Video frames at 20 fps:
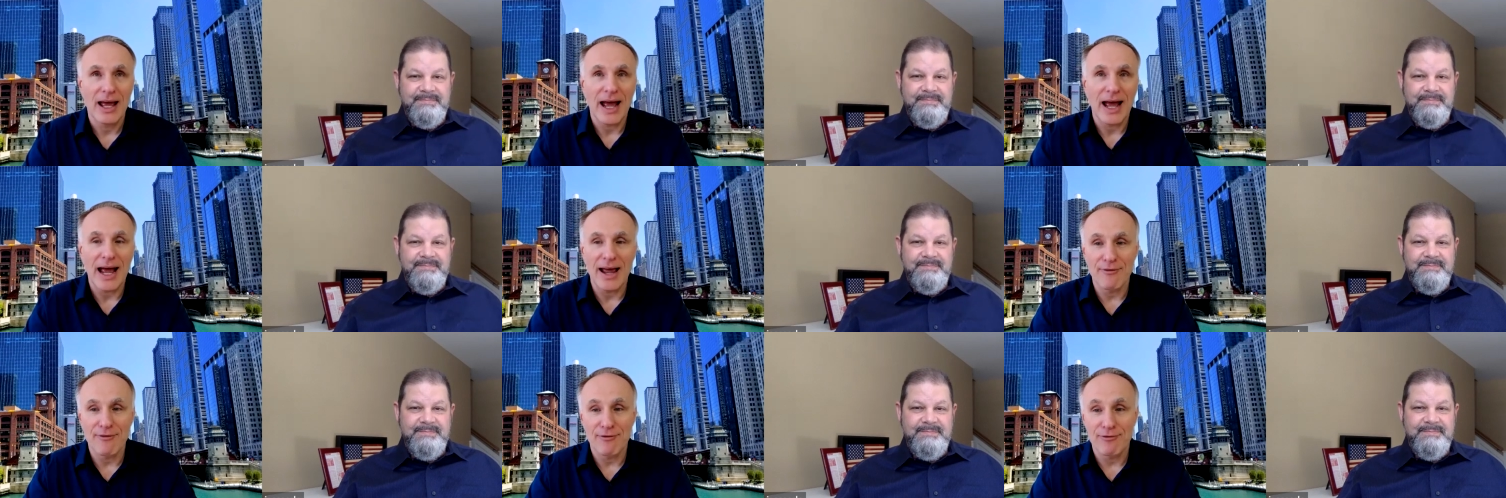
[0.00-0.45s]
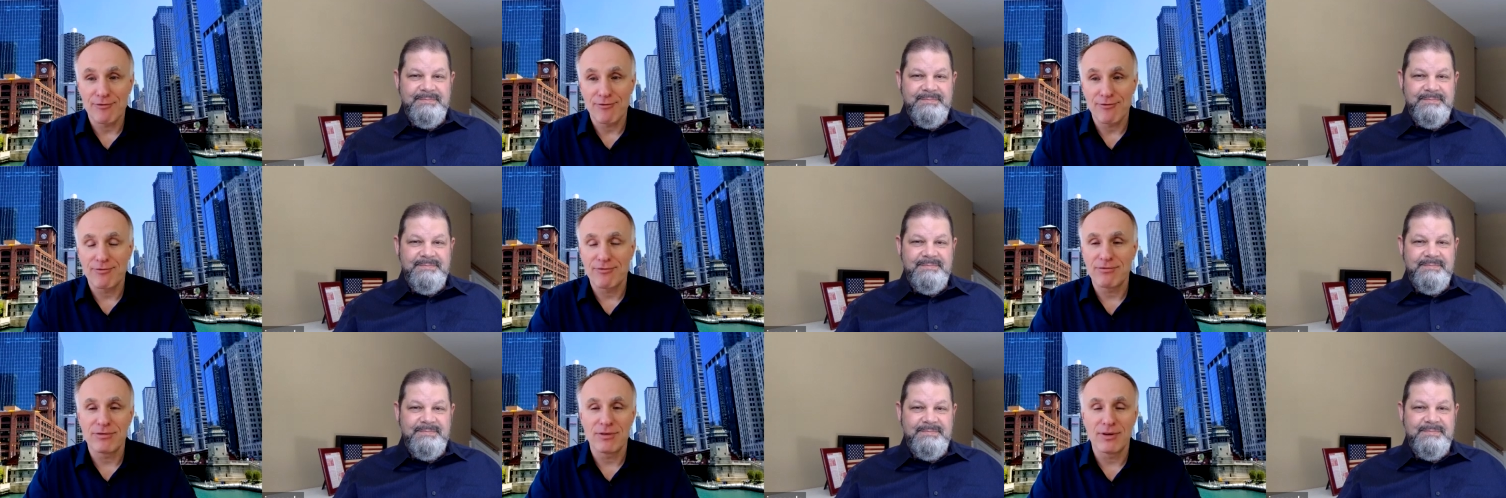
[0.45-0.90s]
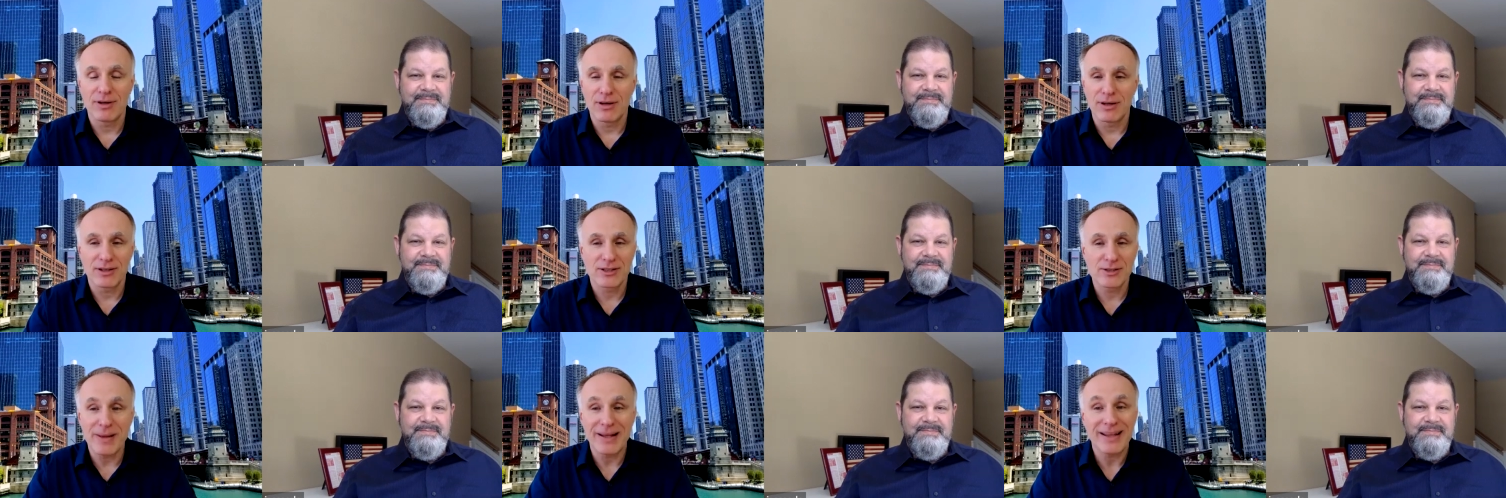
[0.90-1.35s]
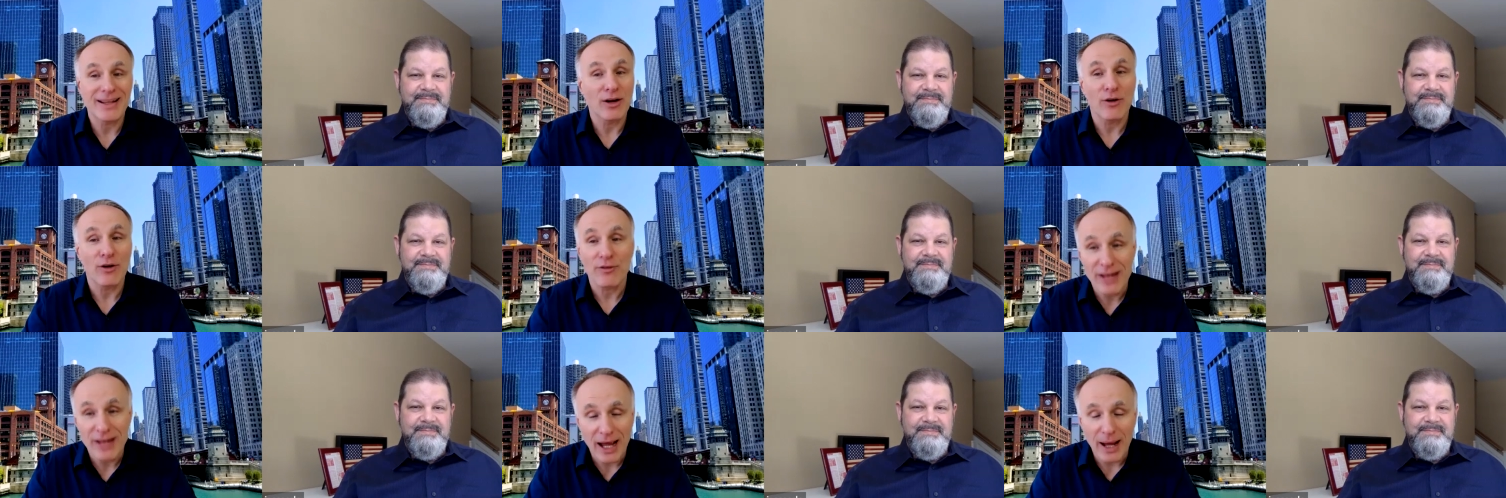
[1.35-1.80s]
Speaker 1: I've uh, spent a lot
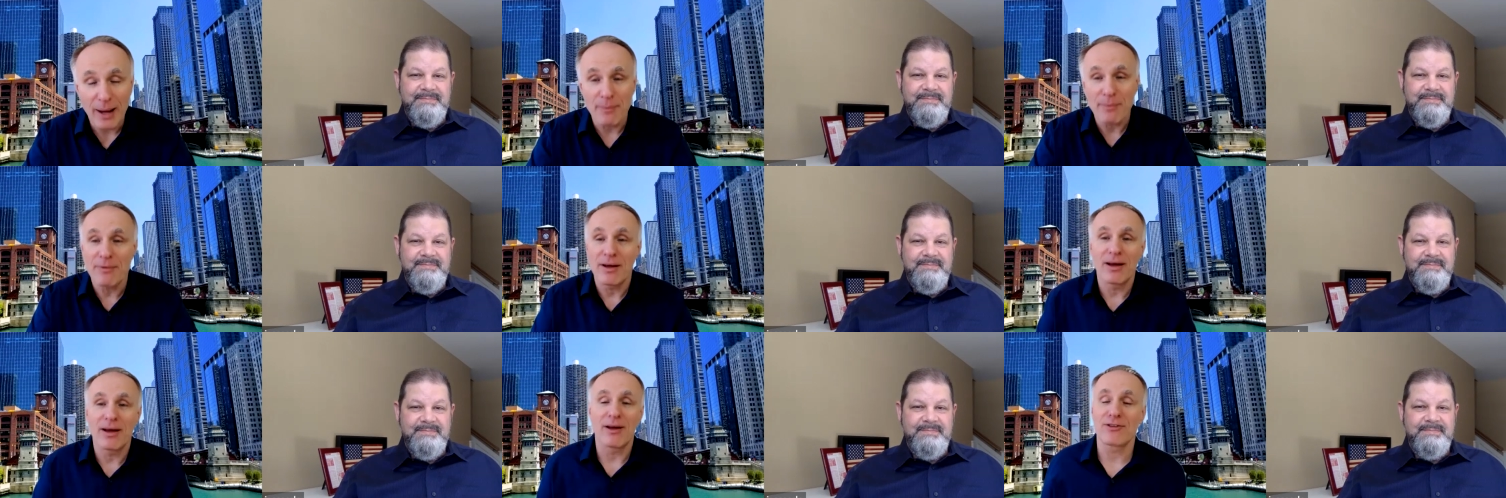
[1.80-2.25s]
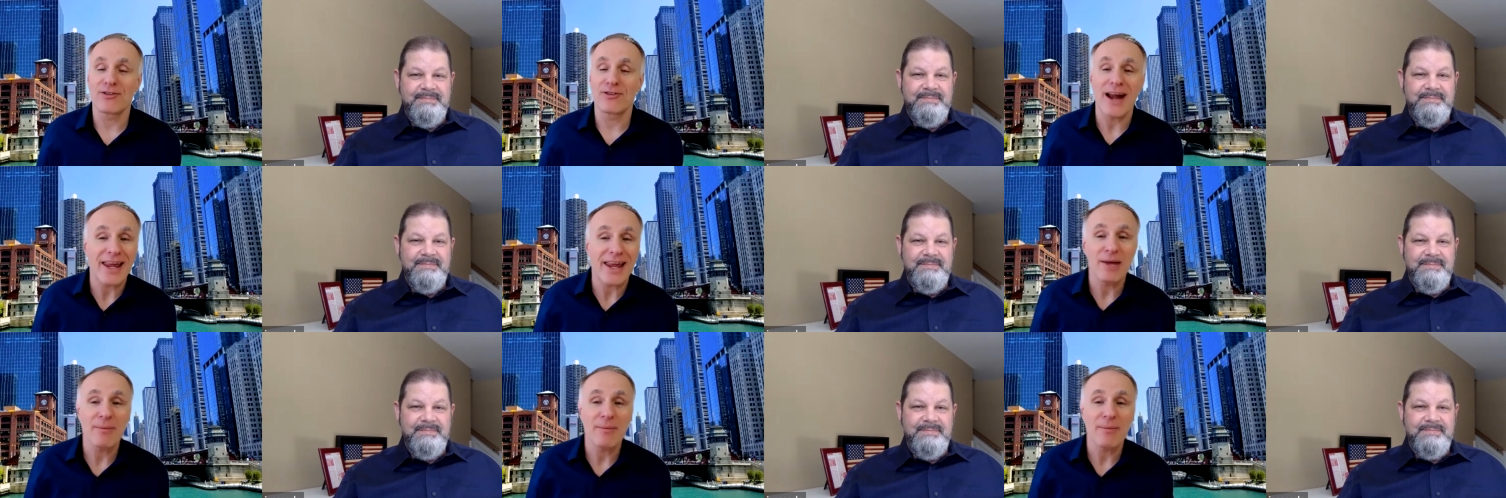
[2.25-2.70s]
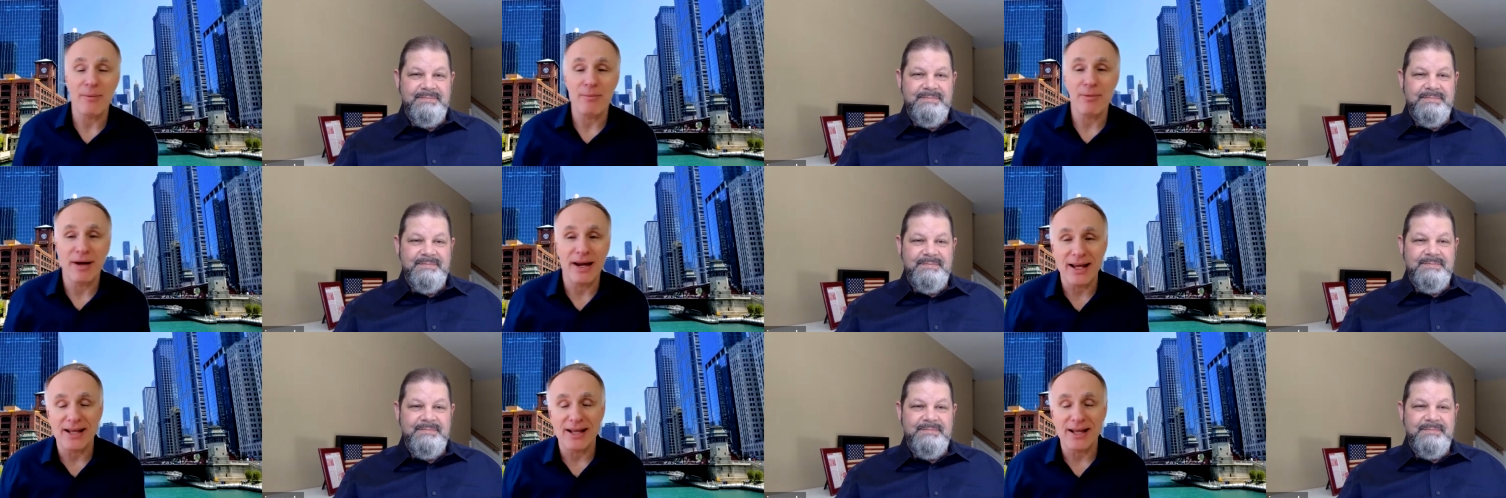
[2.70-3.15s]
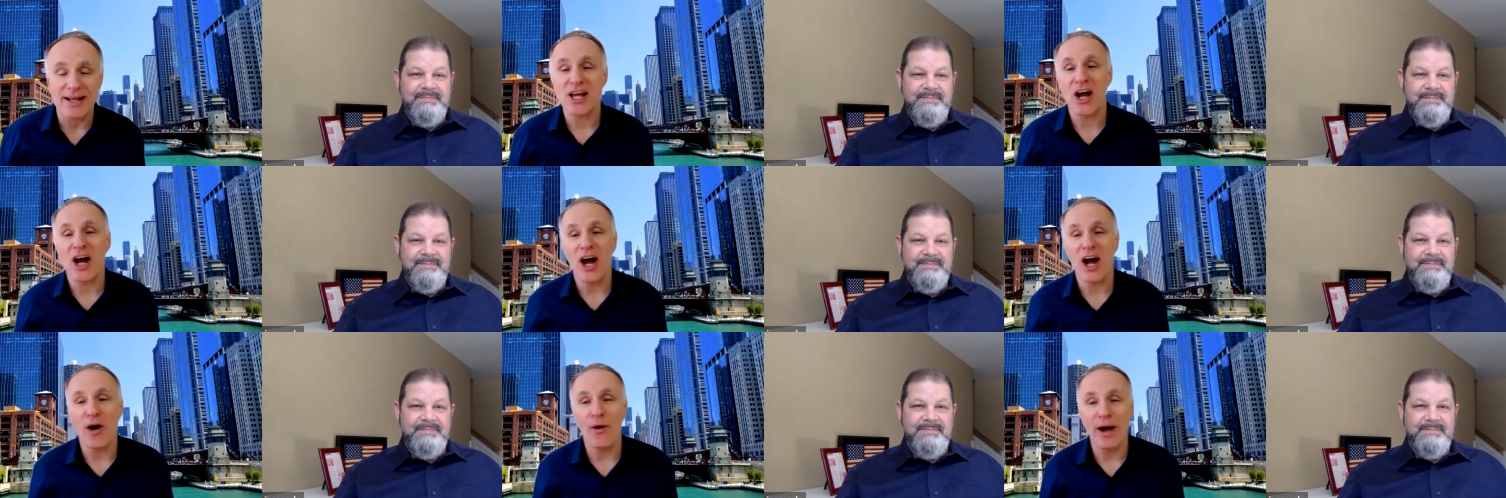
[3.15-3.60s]
of time uh, racking my brains
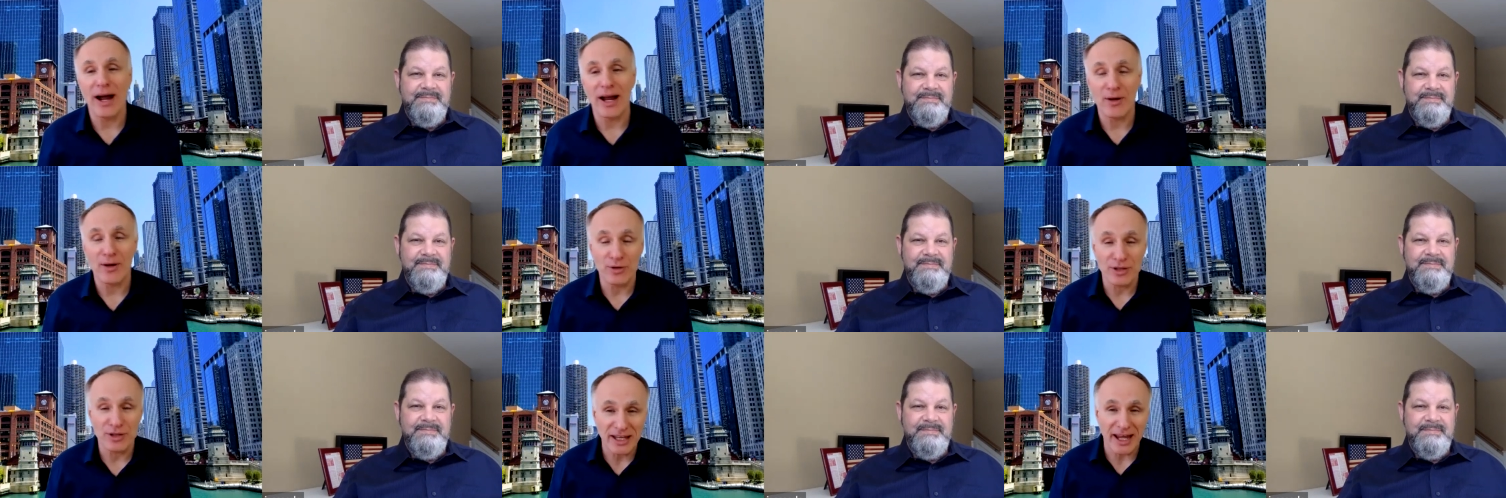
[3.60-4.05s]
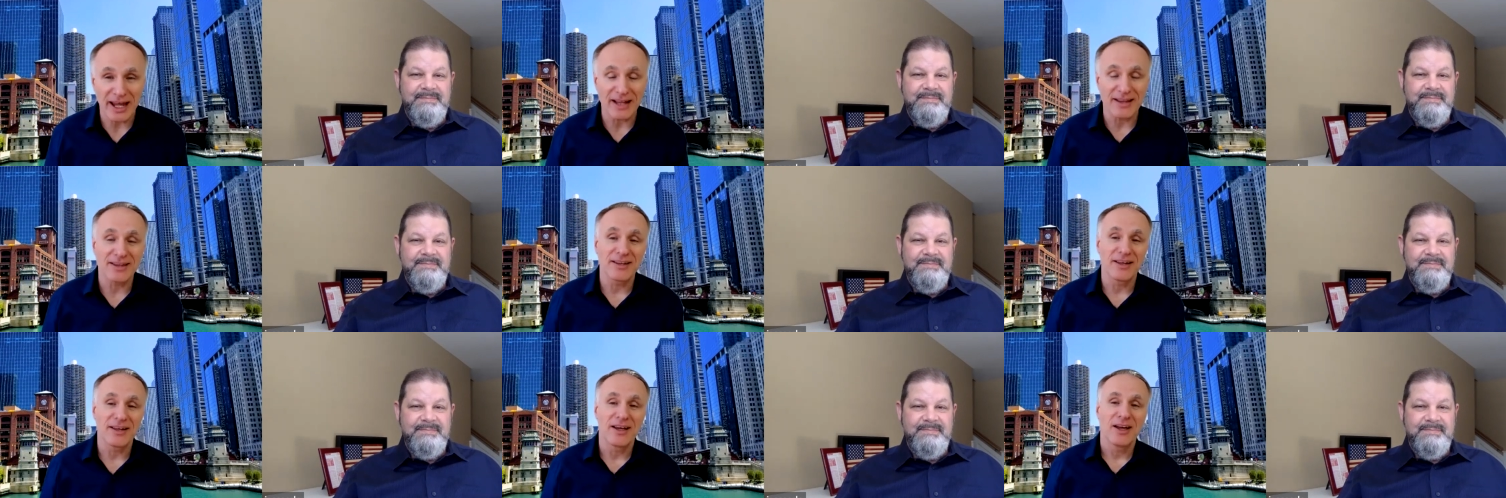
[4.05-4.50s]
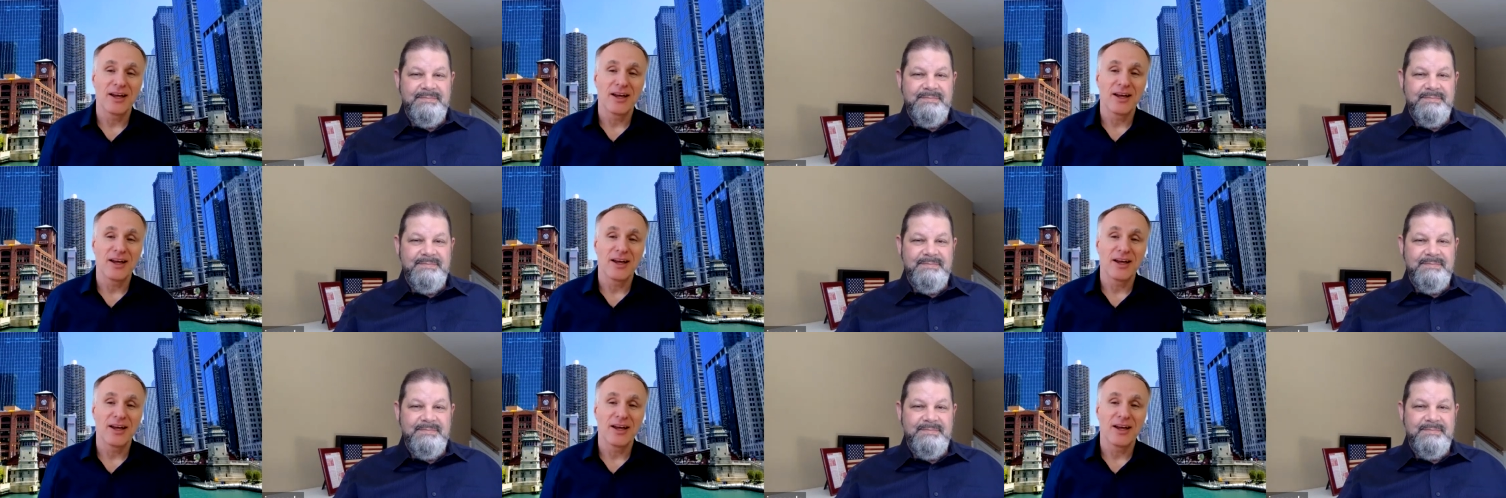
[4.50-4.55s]
how I could get